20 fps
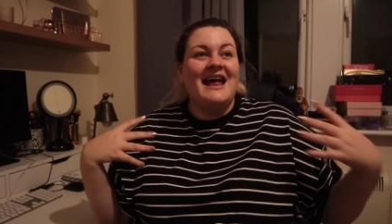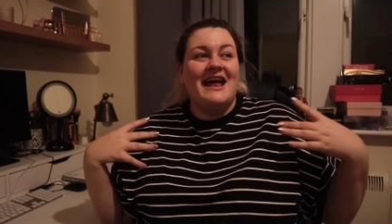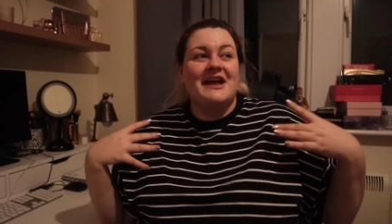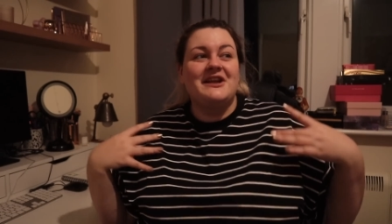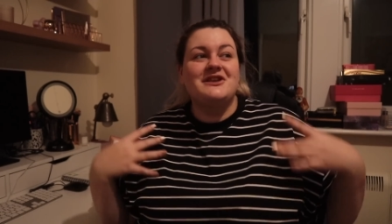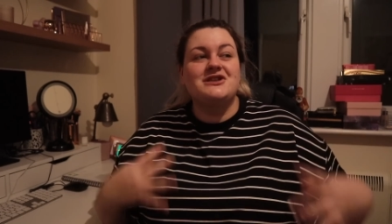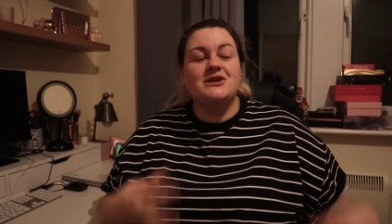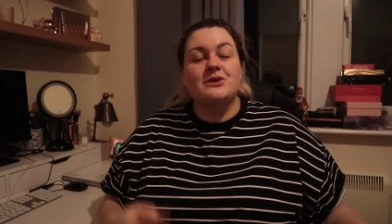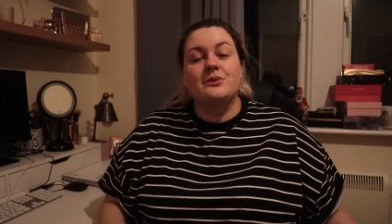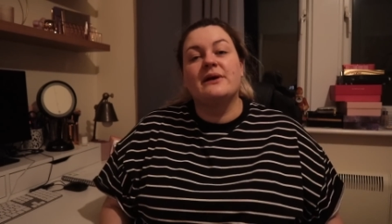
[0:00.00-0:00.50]

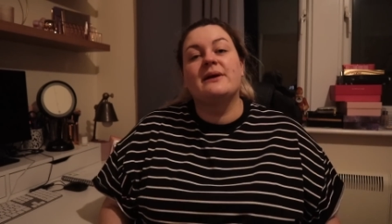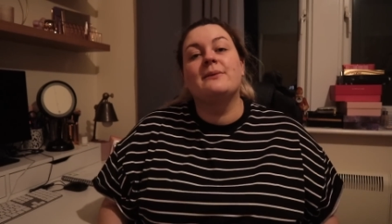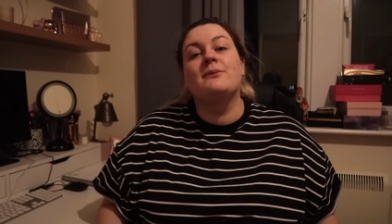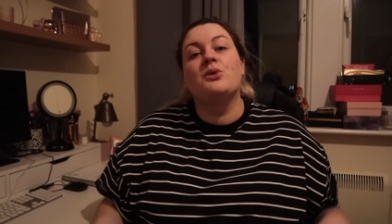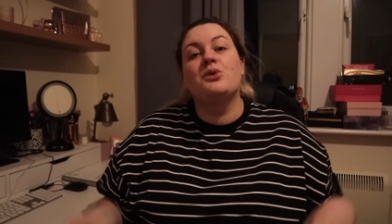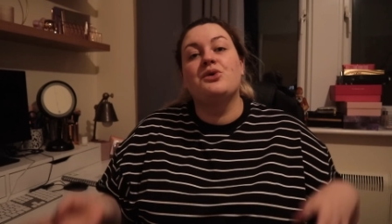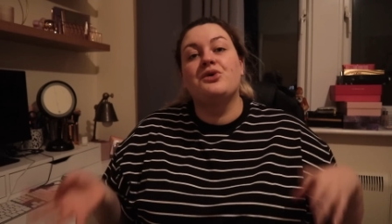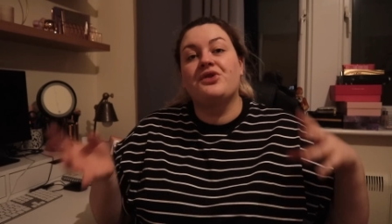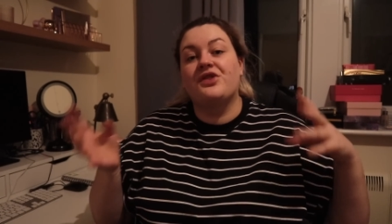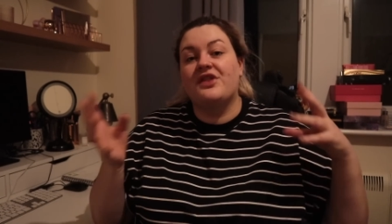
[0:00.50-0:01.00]
and doing
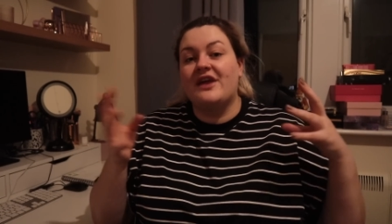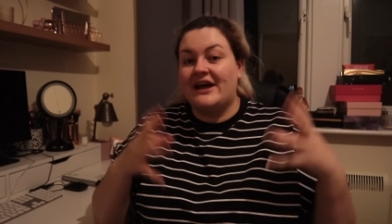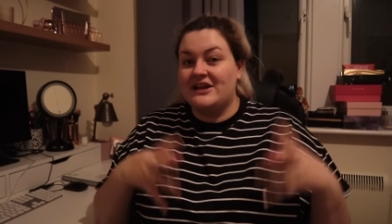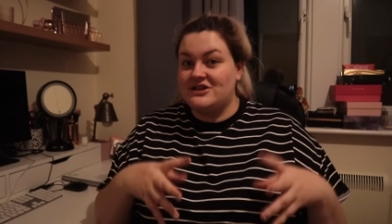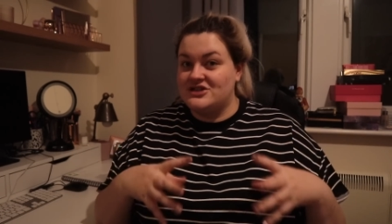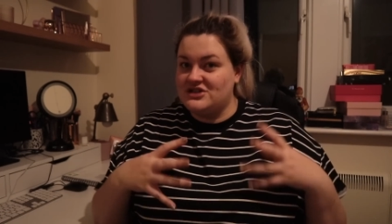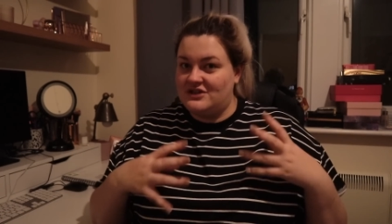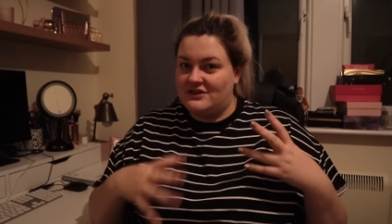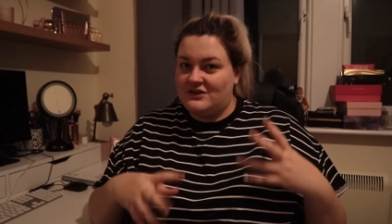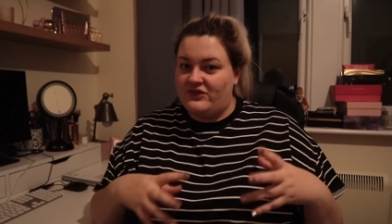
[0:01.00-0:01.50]
more
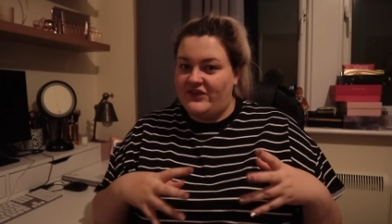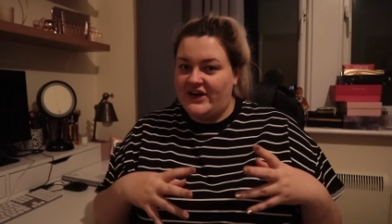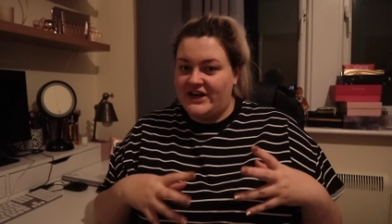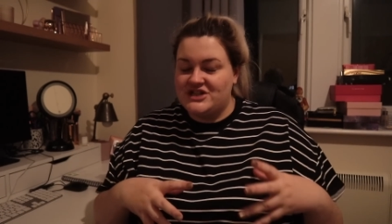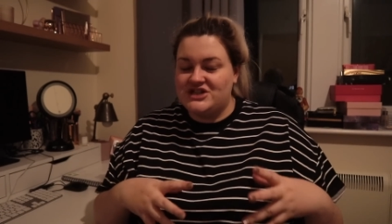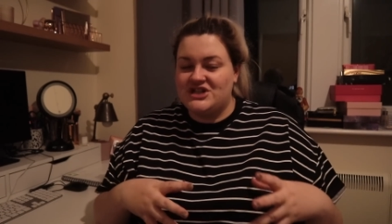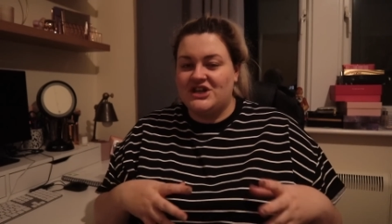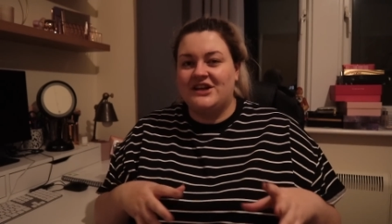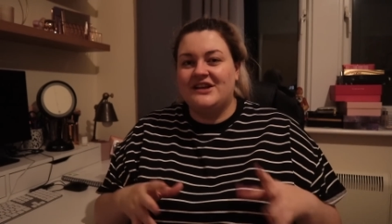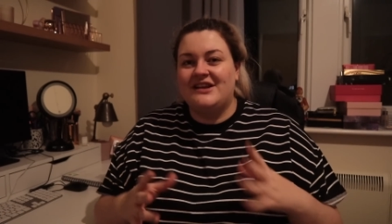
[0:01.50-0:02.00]
than just
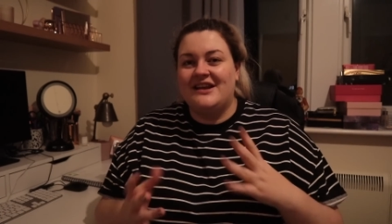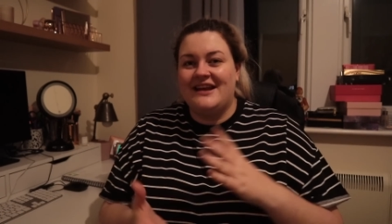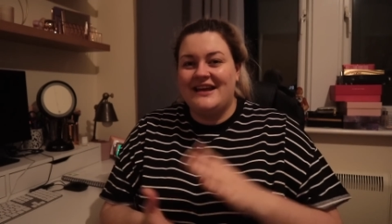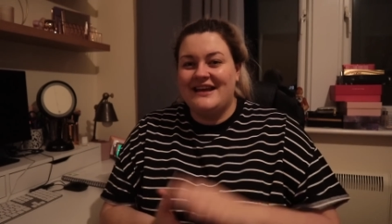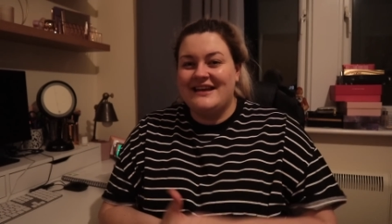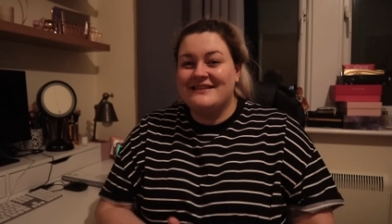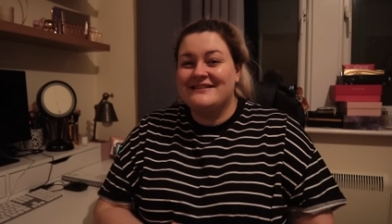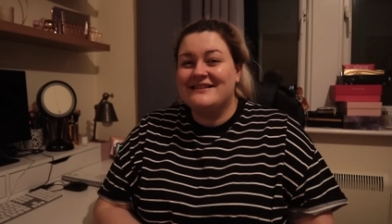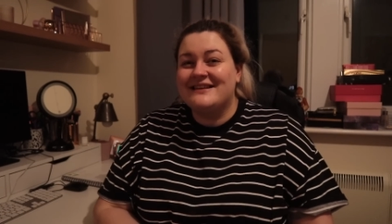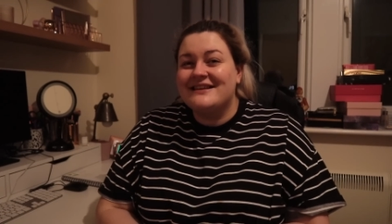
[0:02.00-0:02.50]
fashion
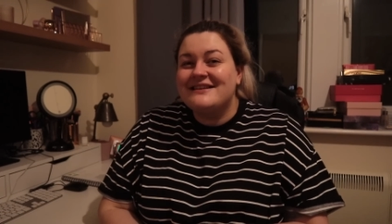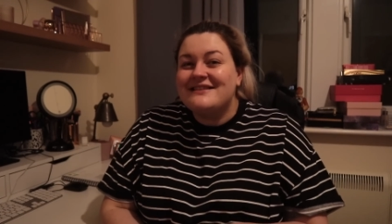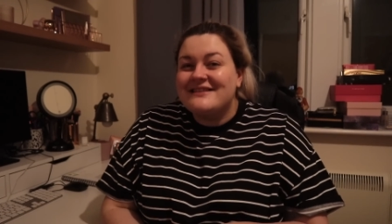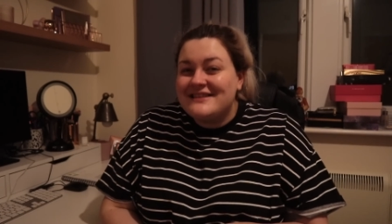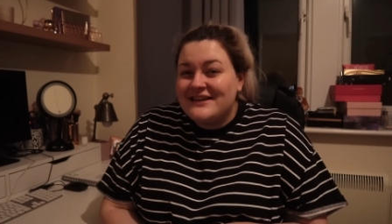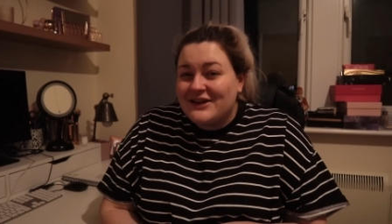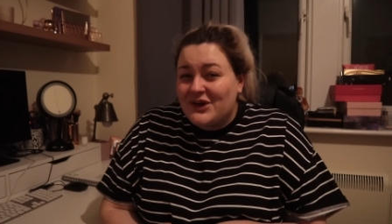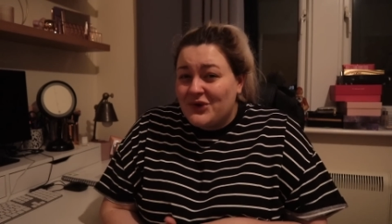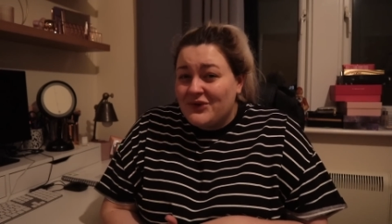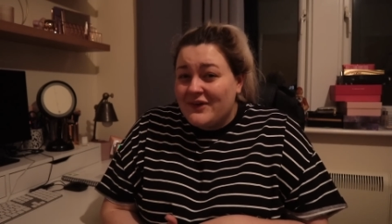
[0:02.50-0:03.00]
is going to
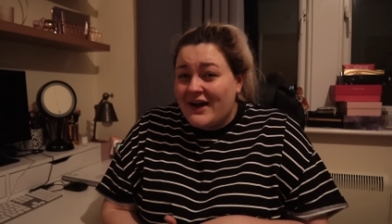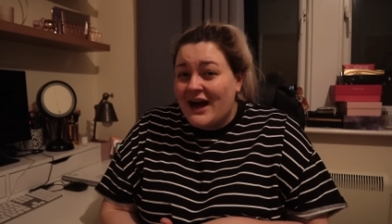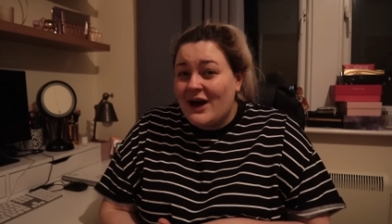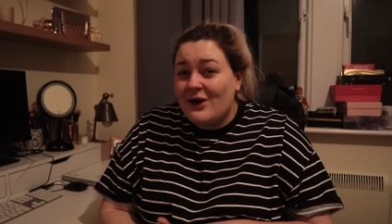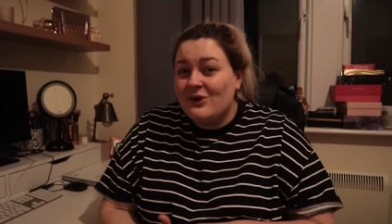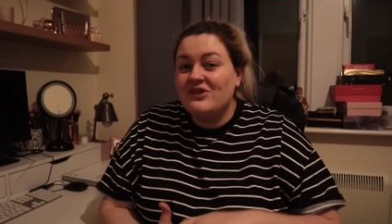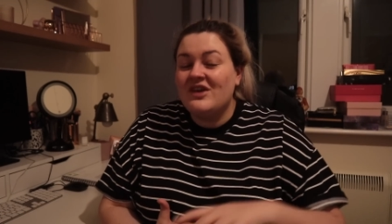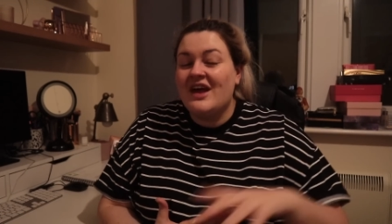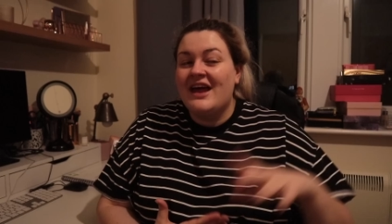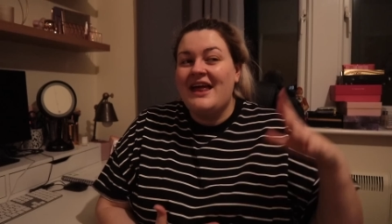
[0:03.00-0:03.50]
stick
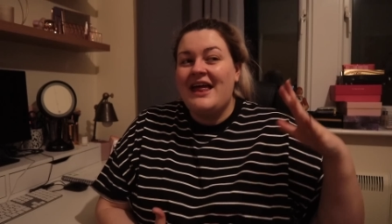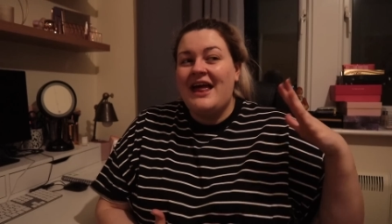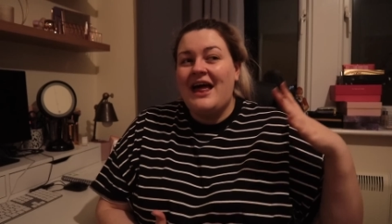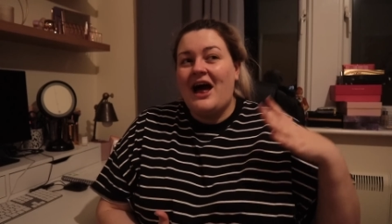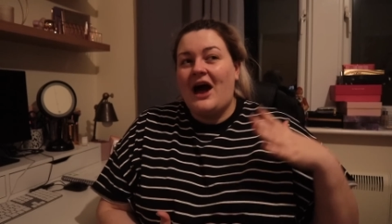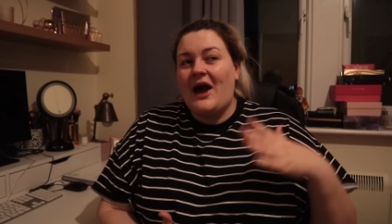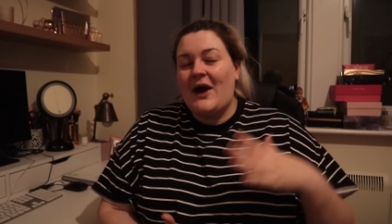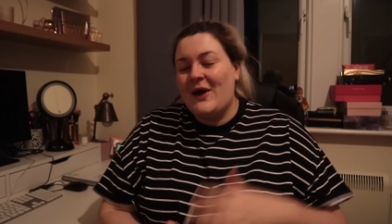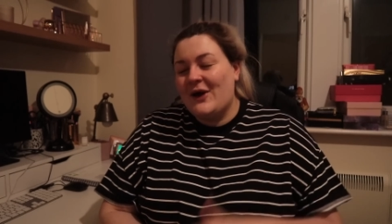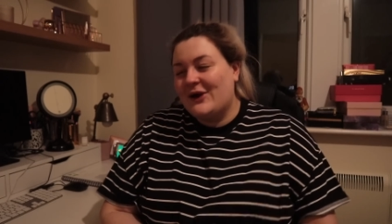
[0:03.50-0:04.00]
around.
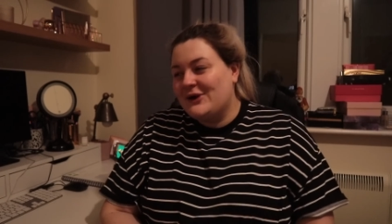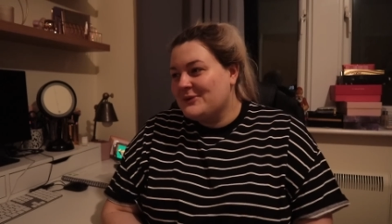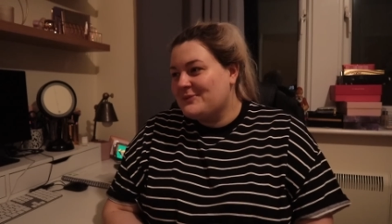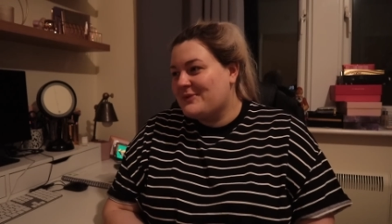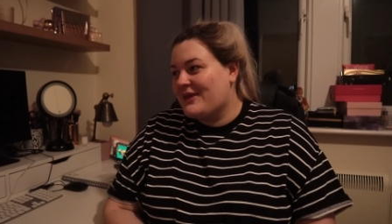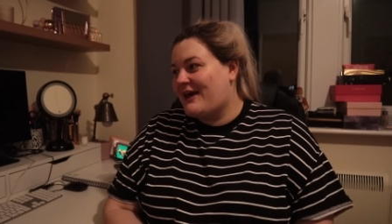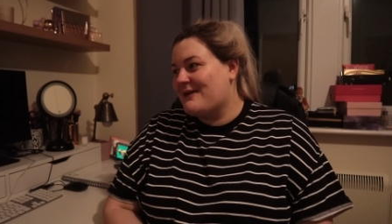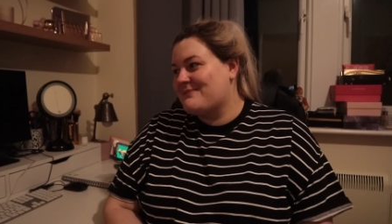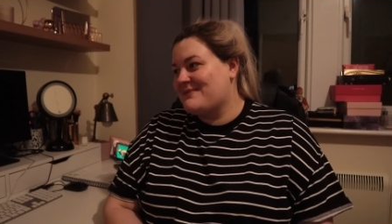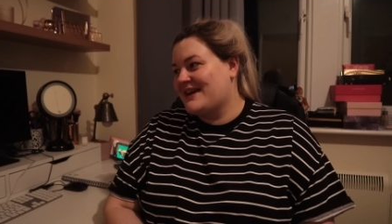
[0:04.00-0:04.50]
I hope
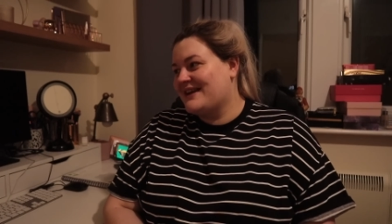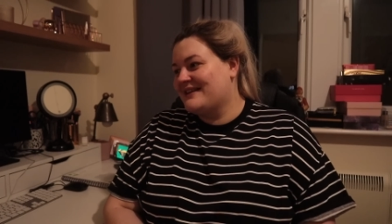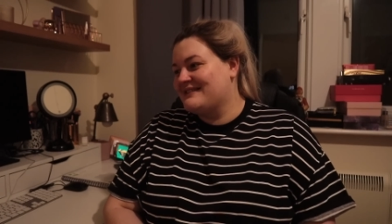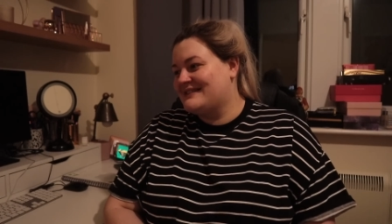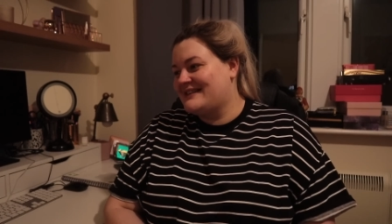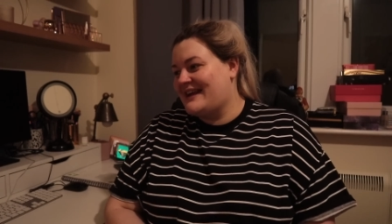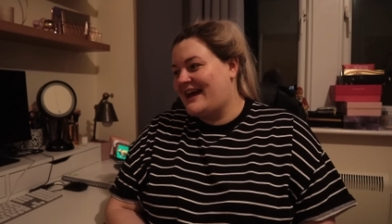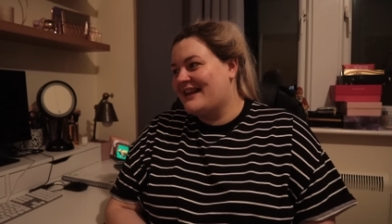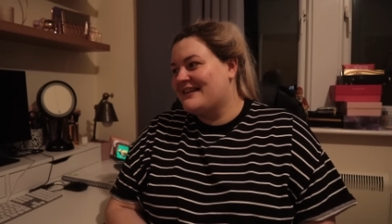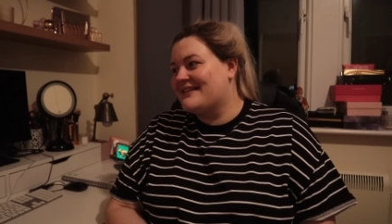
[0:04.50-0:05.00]
that makes
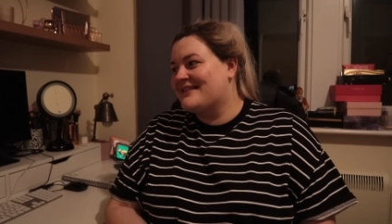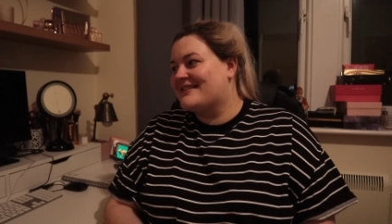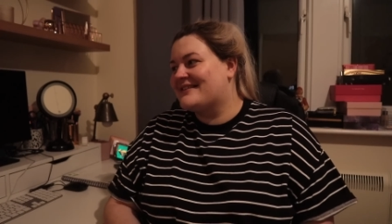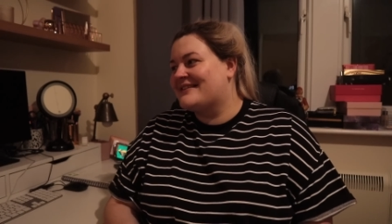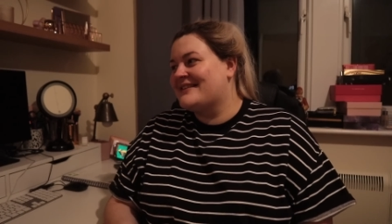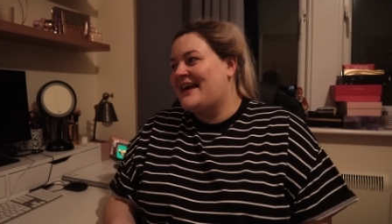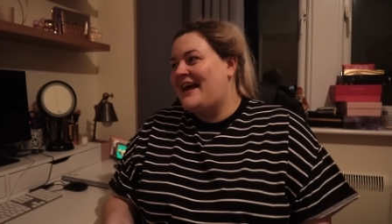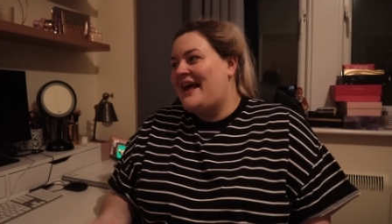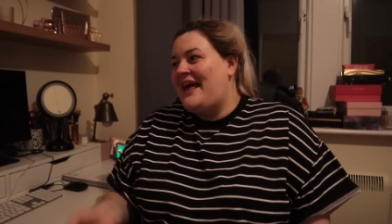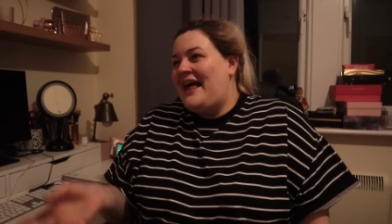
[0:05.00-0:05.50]
sense.